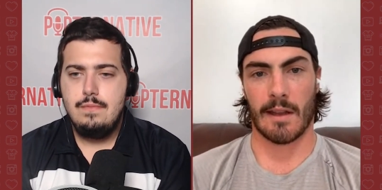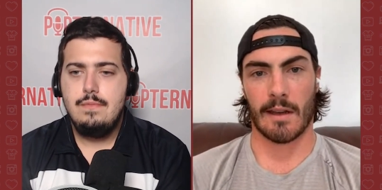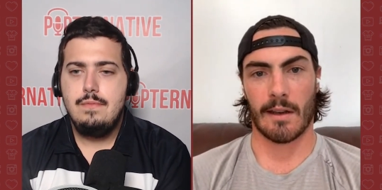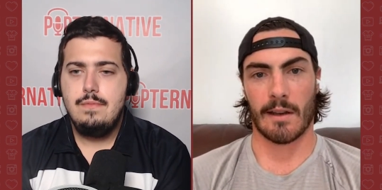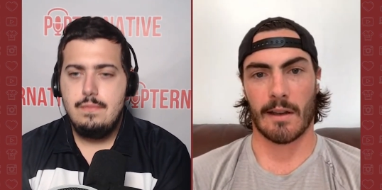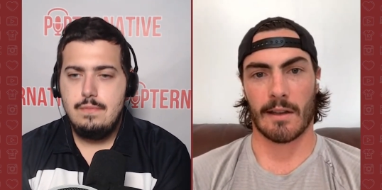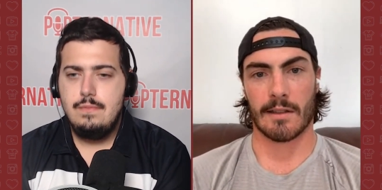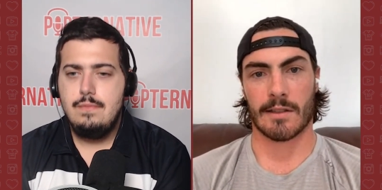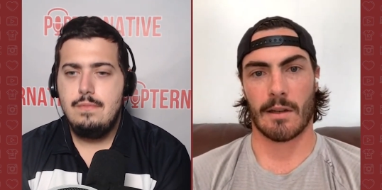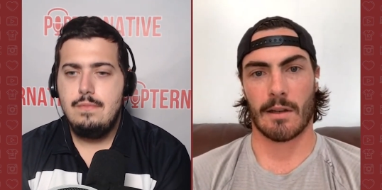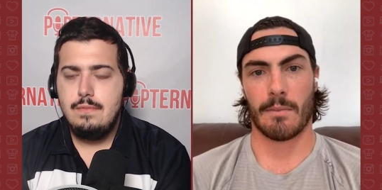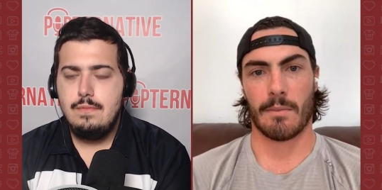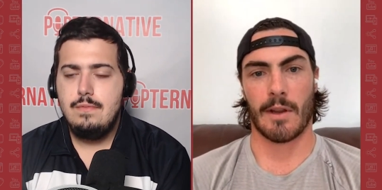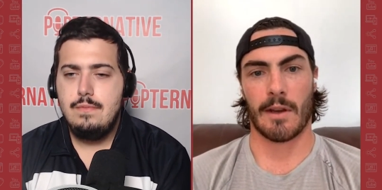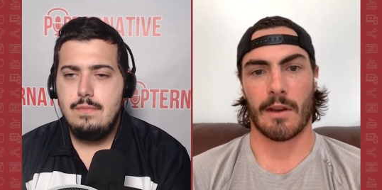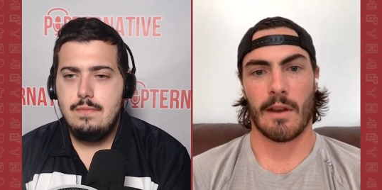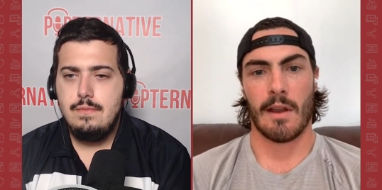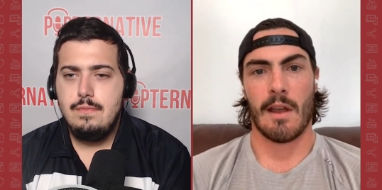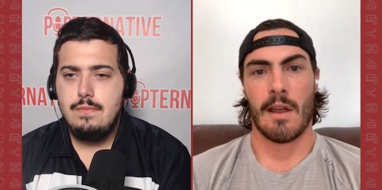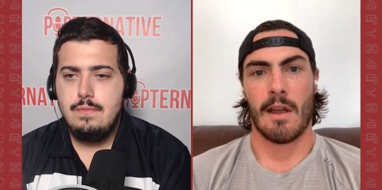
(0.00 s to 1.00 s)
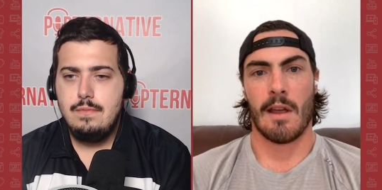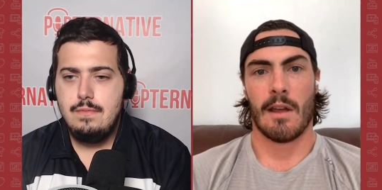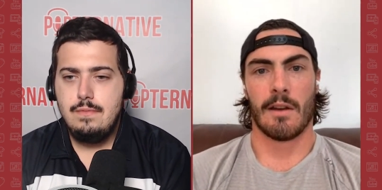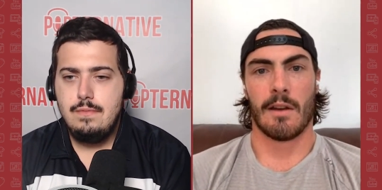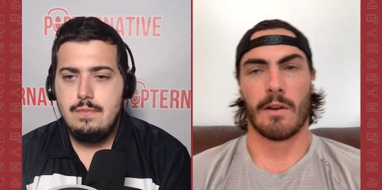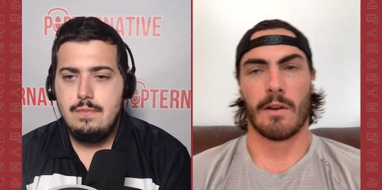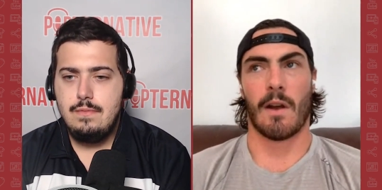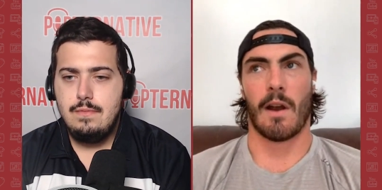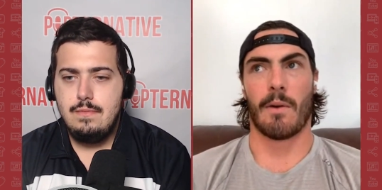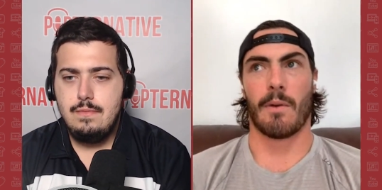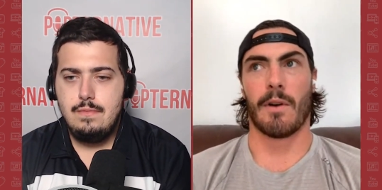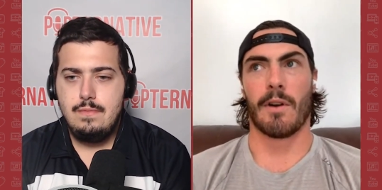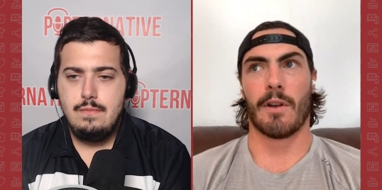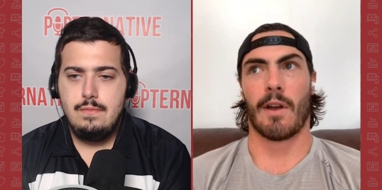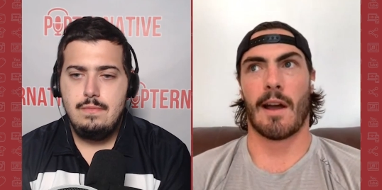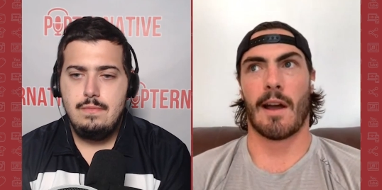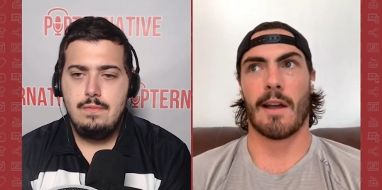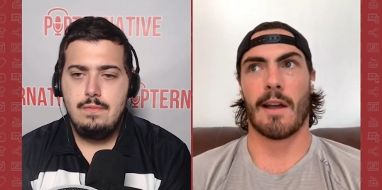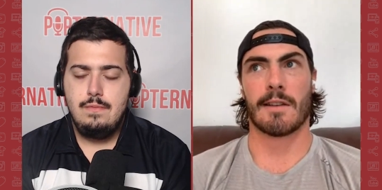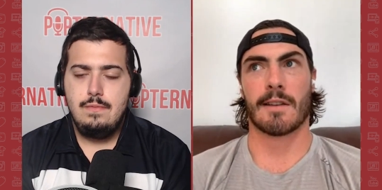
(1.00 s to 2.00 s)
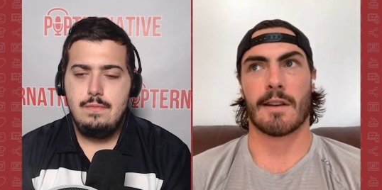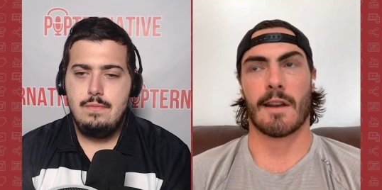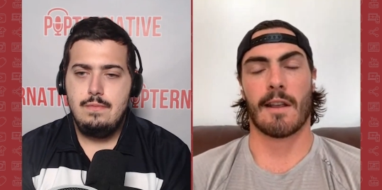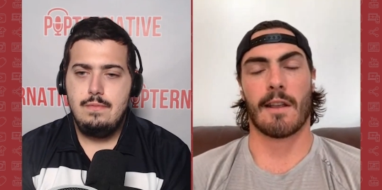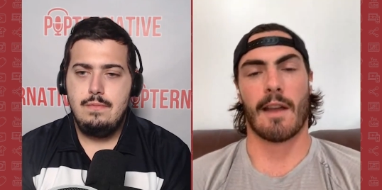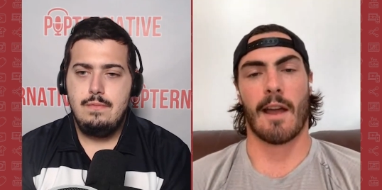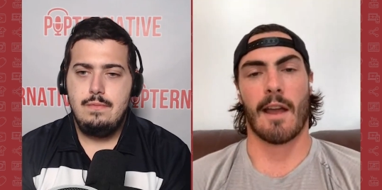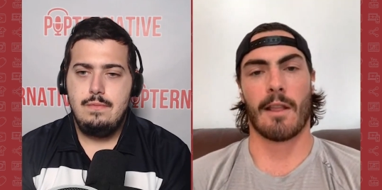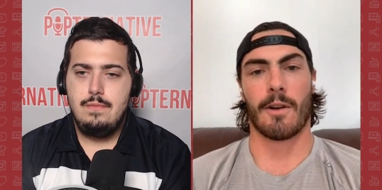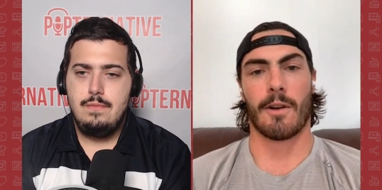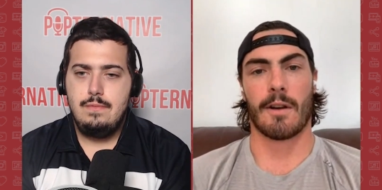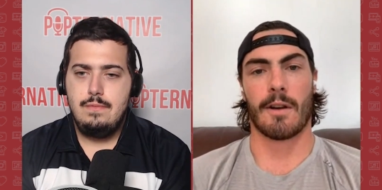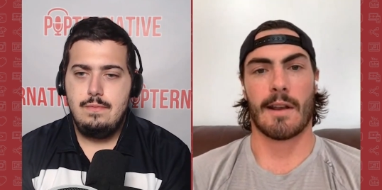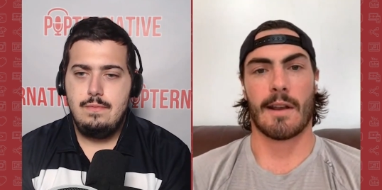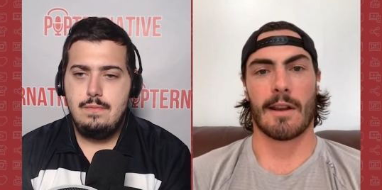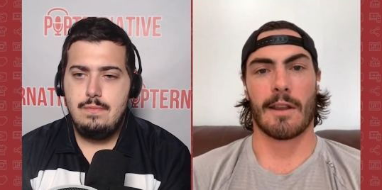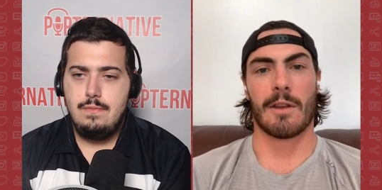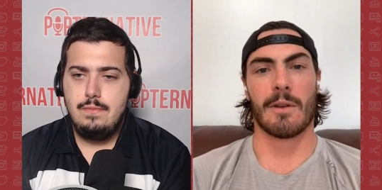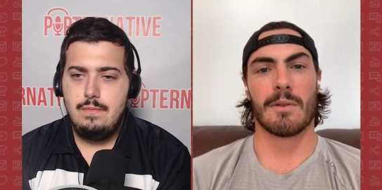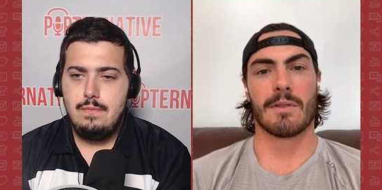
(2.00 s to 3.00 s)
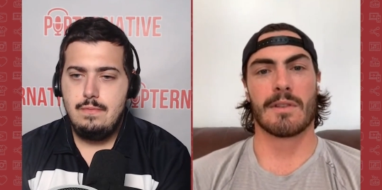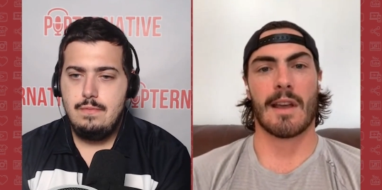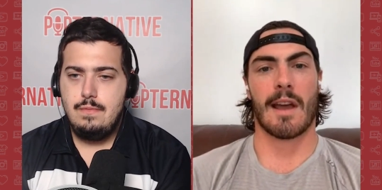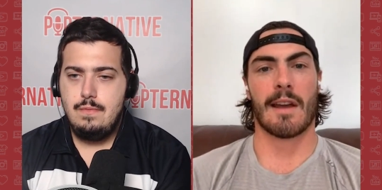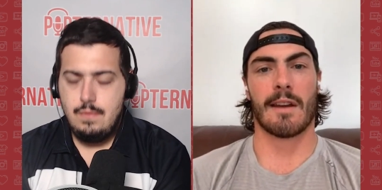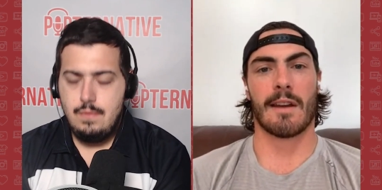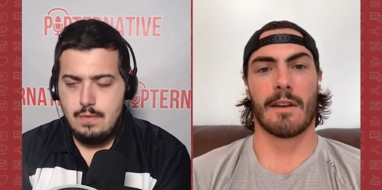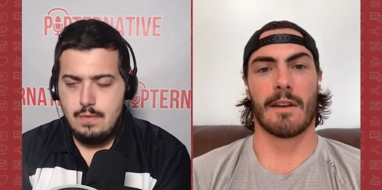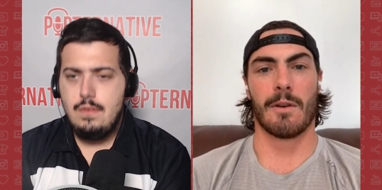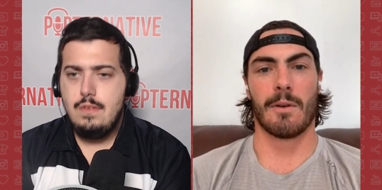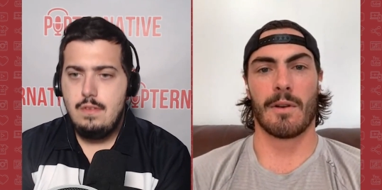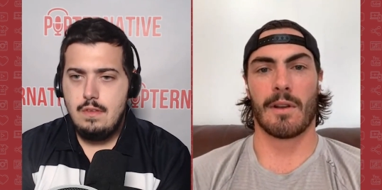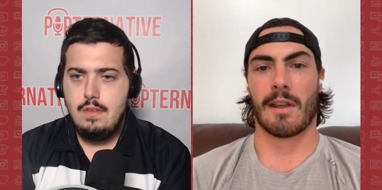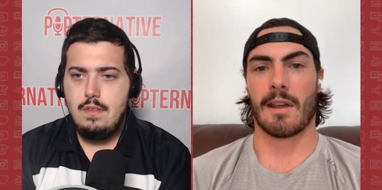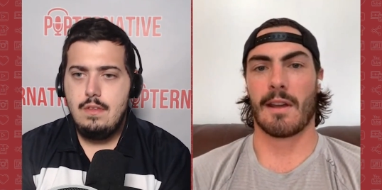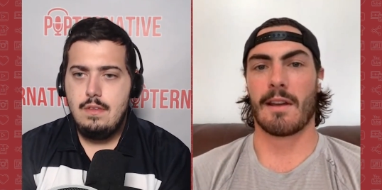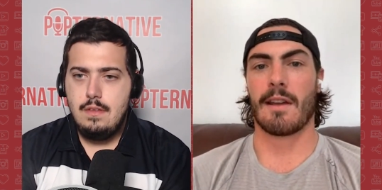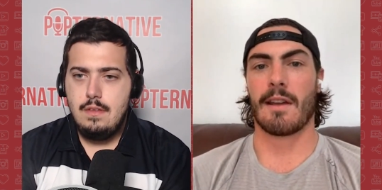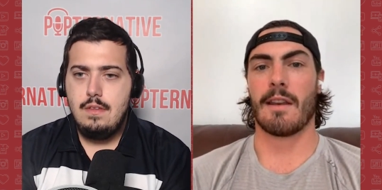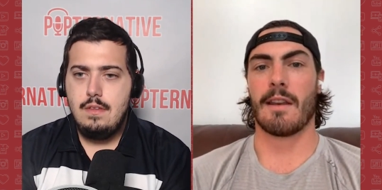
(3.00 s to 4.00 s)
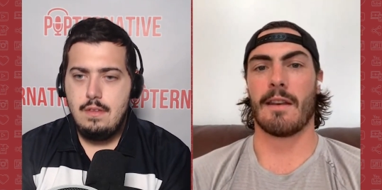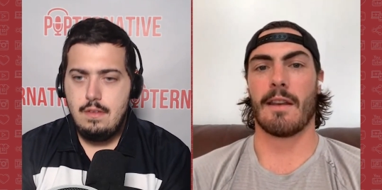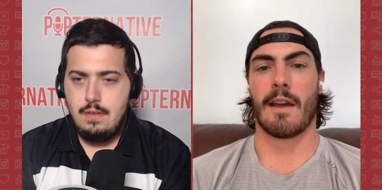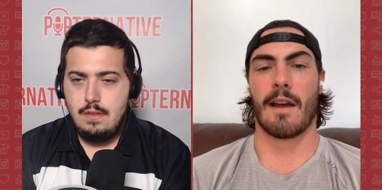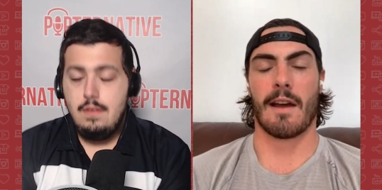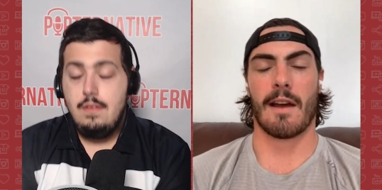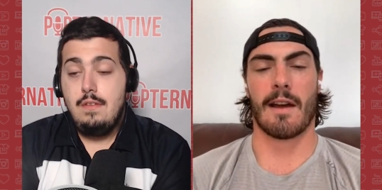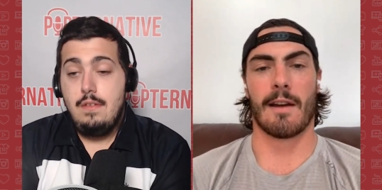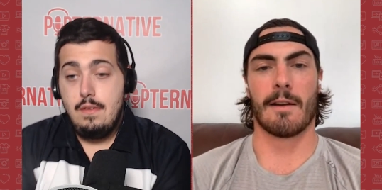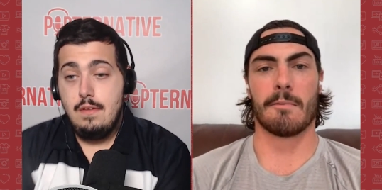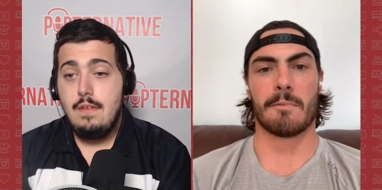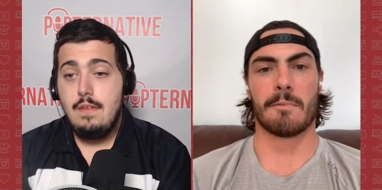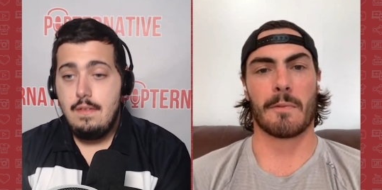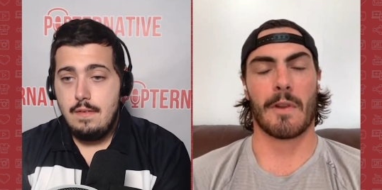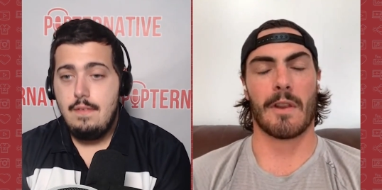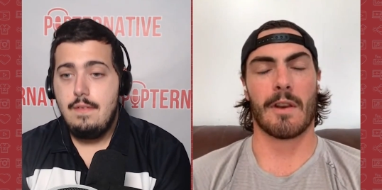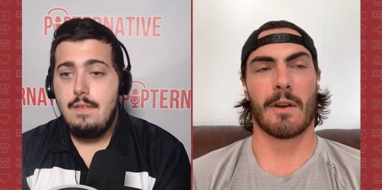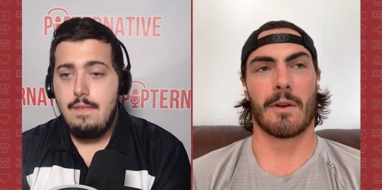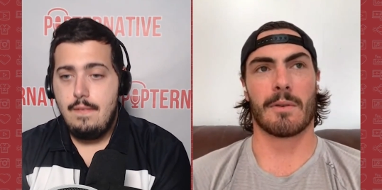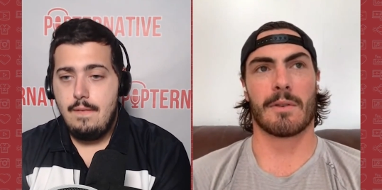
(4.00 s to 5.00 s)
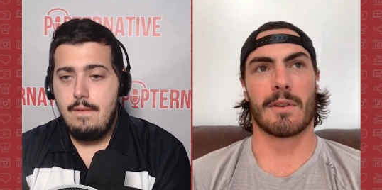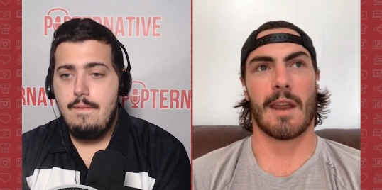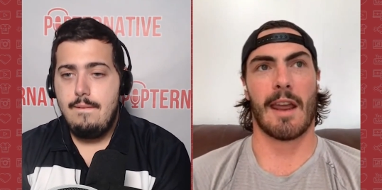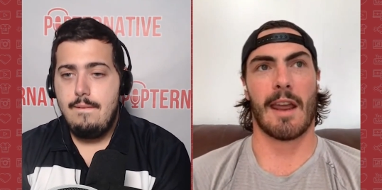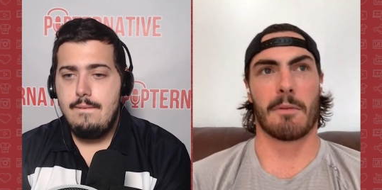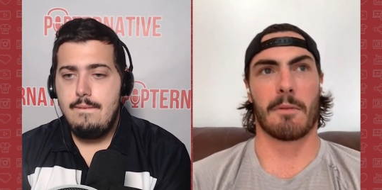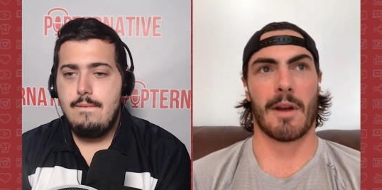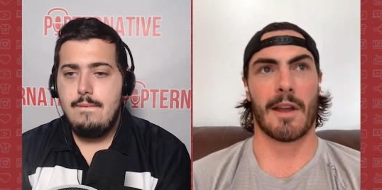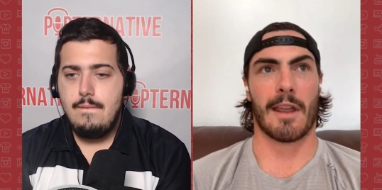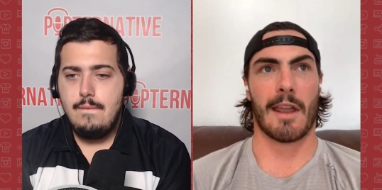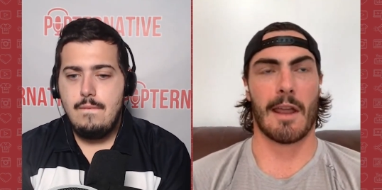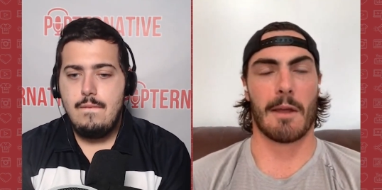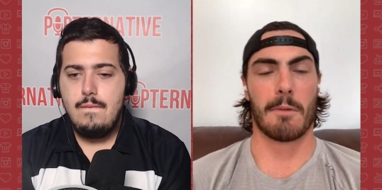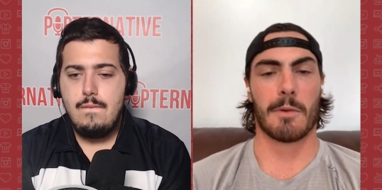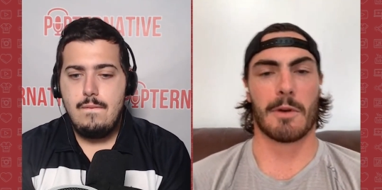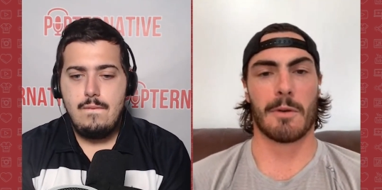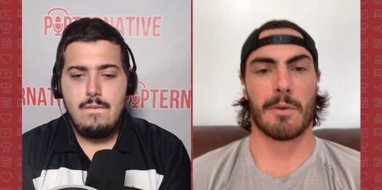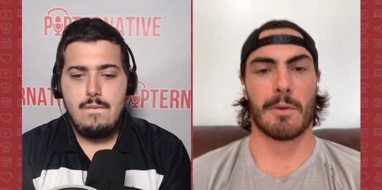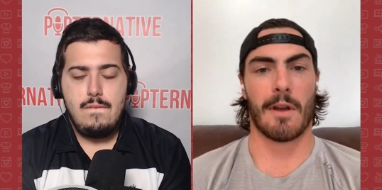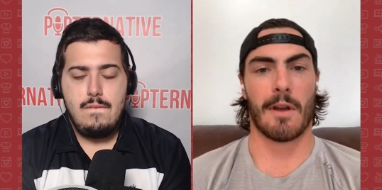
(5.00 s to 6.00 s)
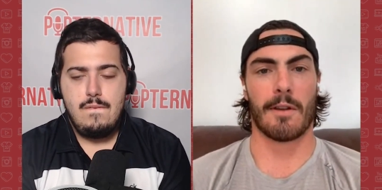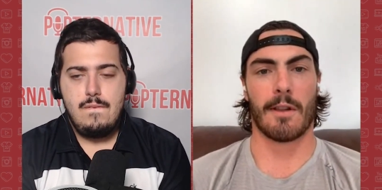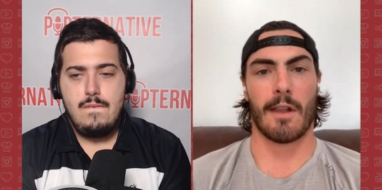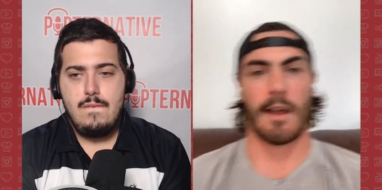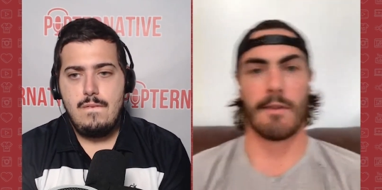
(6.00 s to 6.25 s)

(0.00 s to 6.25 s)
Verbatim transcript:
Speaker 1: And that's something that, you know, I realized and I, I learned how to use that in Utica and, uh, you know, take my game to another